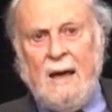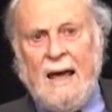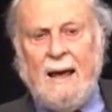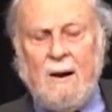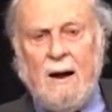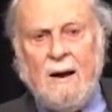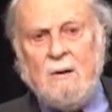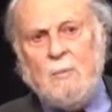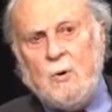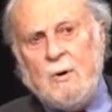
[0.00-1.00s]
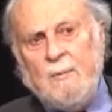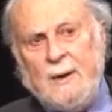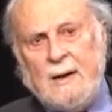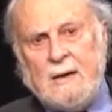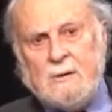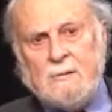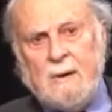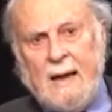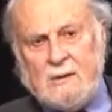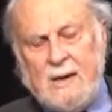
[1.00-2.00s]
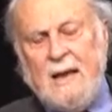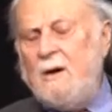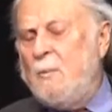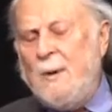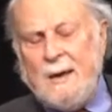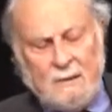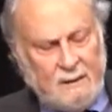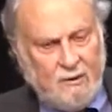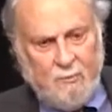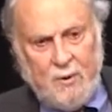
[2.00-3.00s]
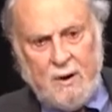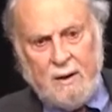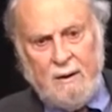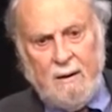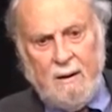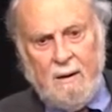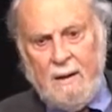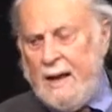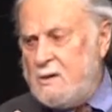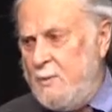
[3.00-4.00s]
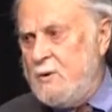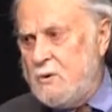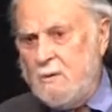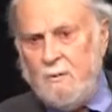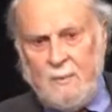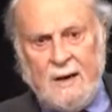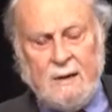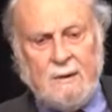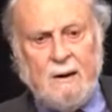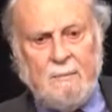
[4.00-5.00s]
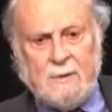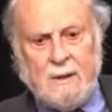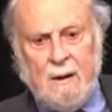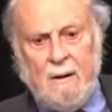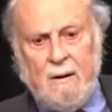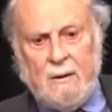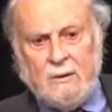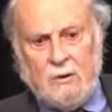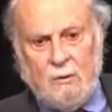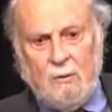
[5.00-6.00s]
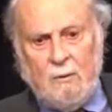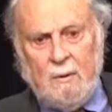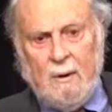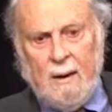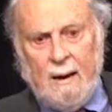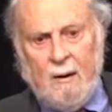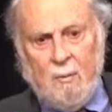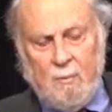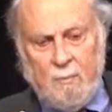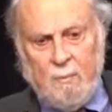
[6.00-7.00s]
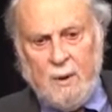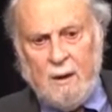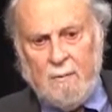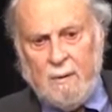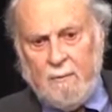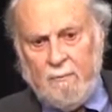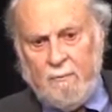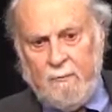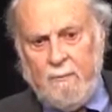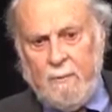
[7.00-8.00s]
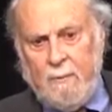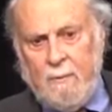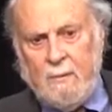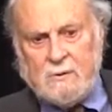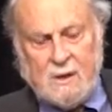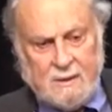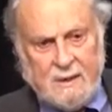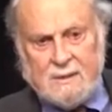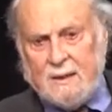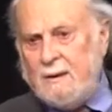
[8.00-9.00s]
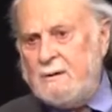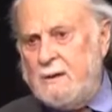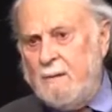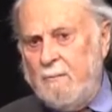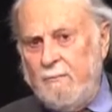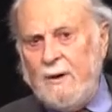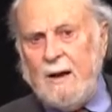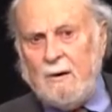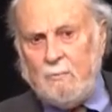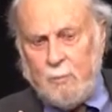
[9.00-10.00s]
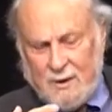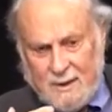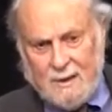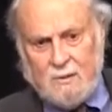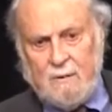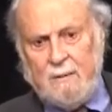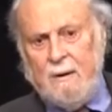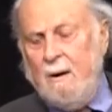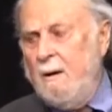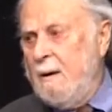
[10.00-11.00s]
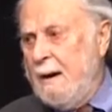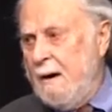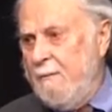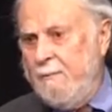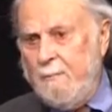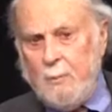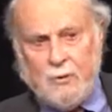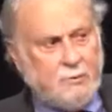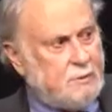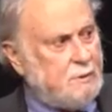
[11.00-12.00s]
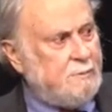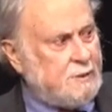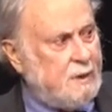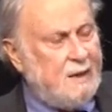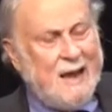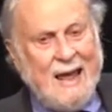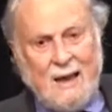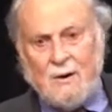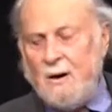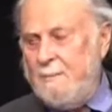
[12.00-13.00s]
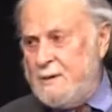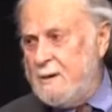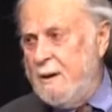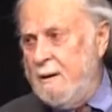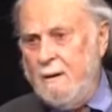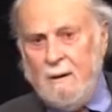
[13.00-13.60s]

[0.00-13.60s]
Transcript: And unemployment is, has independently of party, has been shown many times to uh, be a, a, statistically valid predictor of both suicide and homicide.